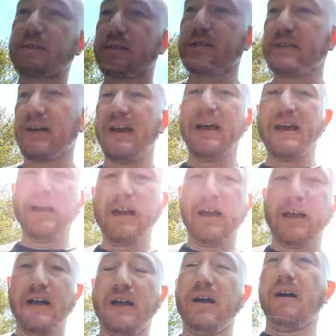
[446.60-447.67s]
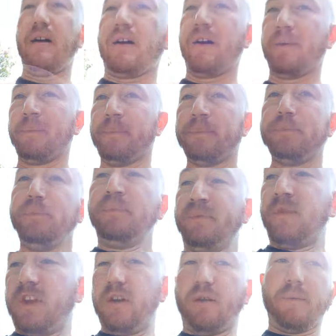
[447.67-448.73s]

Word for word: this is. Um, you know,